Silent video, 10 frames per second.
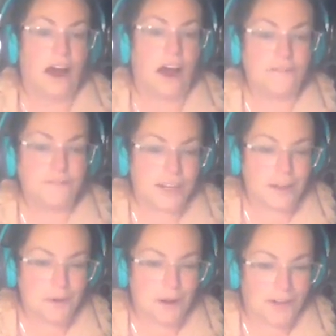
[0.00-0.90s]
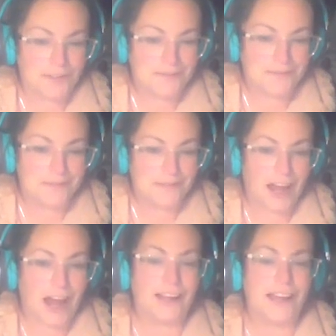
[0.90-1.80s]
I've done them all.
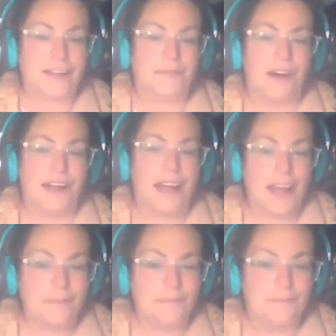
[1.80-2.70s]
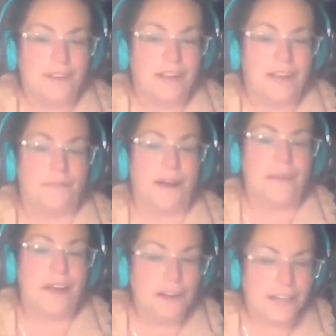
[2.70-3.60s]
I like my name, my
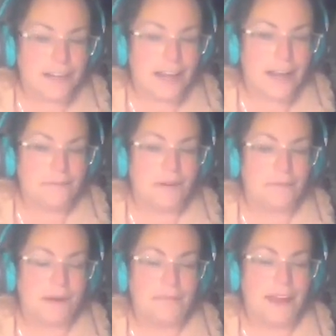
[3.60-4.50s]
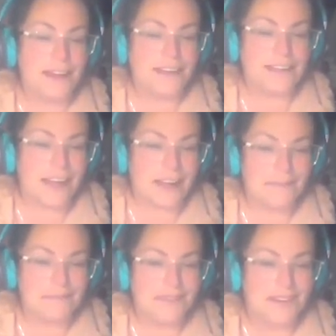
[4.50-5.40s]
married name, my maiden
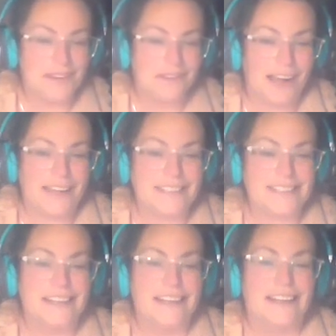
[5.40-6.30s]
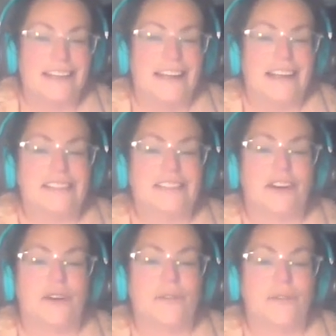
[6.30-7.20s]
name, right?
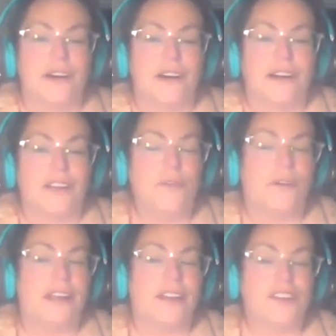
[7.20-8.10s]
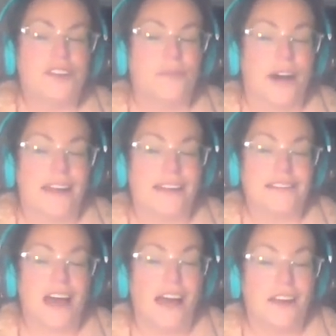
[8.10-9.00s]
So you can do an
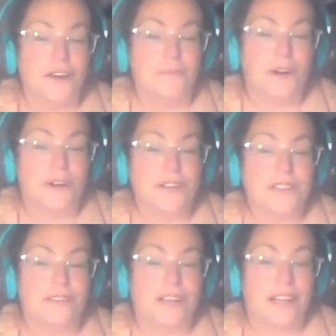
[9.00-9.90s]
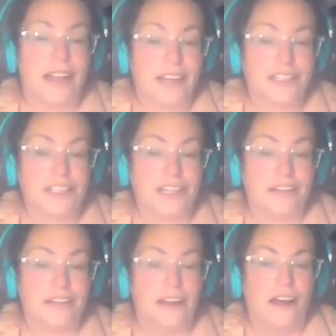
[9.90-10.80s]
entire personal
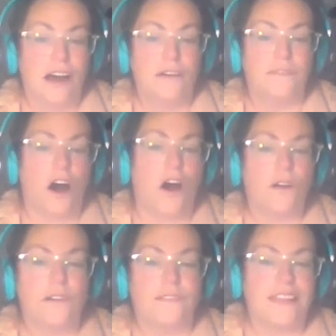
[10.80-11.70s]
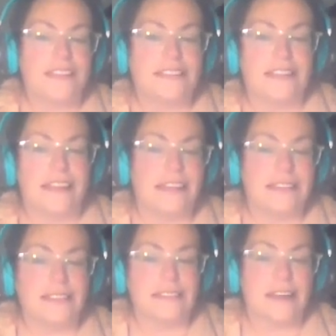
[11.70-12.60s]
collection of all of these
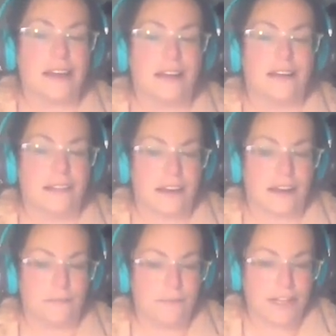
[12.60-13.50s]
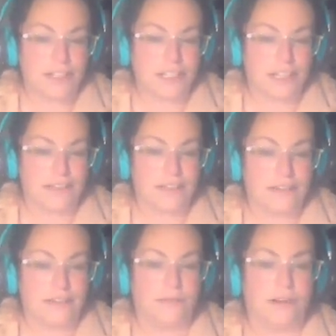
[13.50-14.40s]
things that I've mentioned,
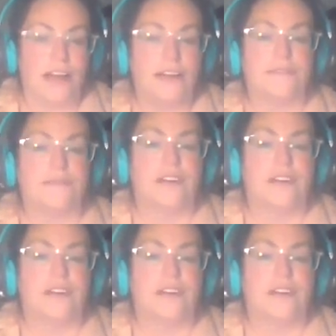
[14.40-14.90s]
right?